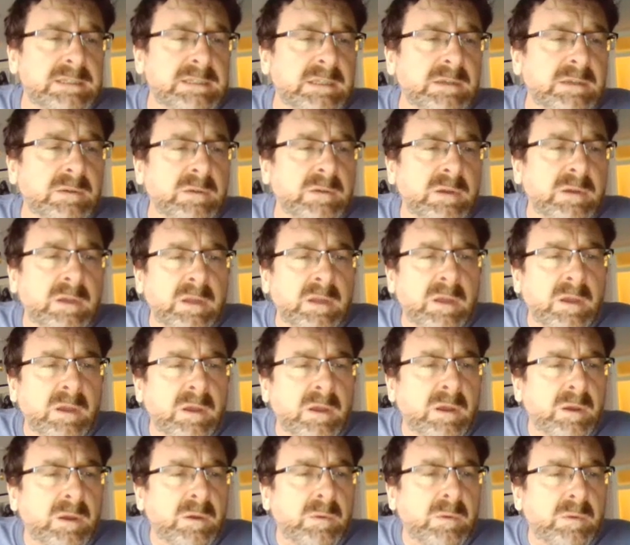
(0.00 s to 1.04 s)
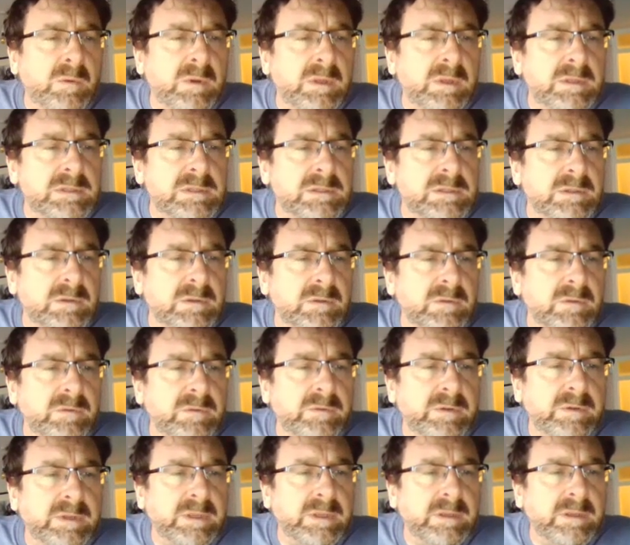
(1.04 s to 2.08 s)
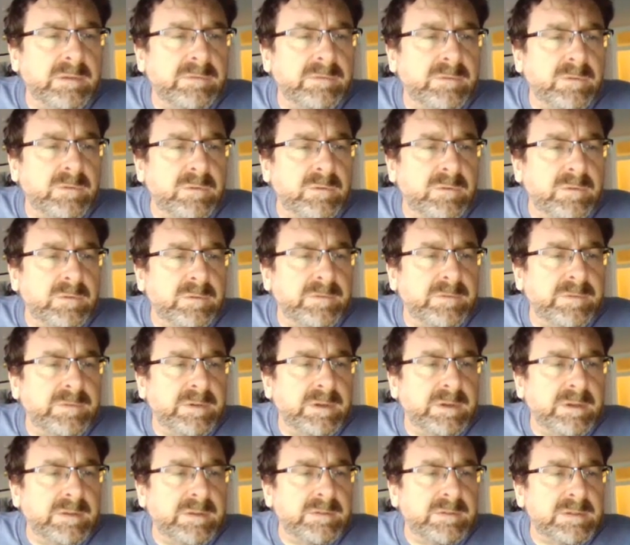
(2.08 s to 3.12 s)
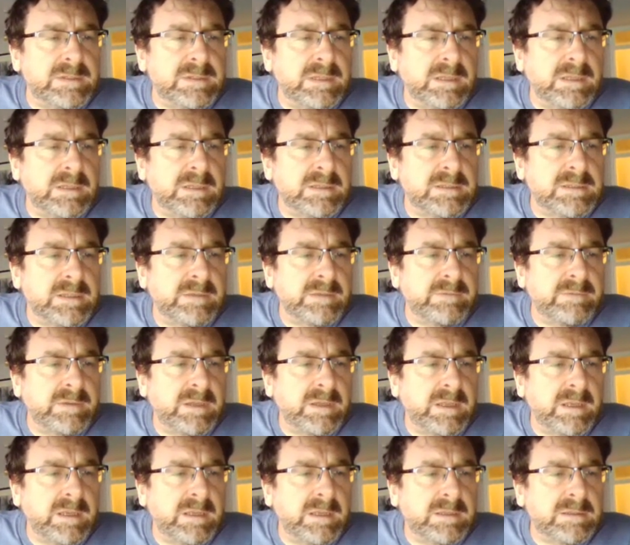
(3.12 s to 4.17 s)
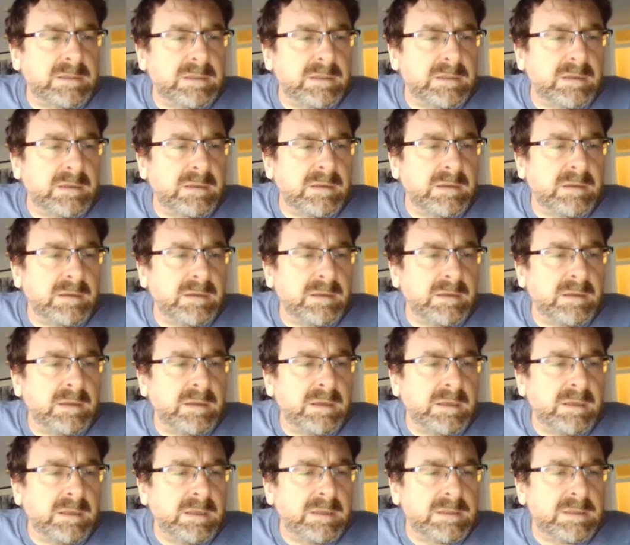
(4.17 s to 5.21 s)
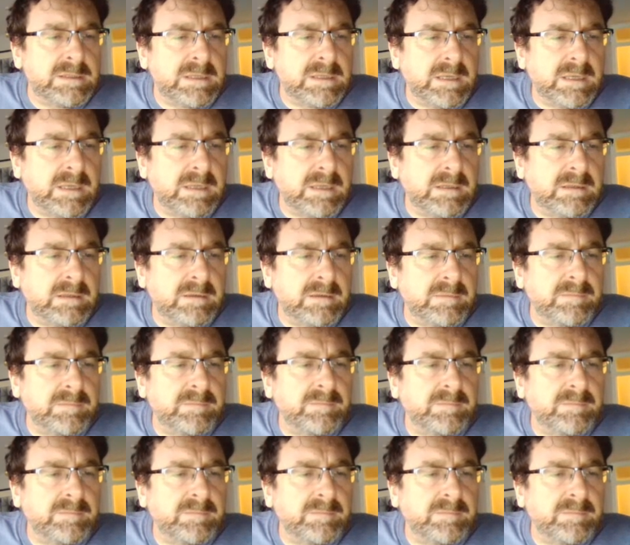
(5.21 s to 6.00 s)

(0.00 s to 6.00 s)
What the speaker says: So 1, 2, 3, 4, 5, 6, 7, 8, 9, 10,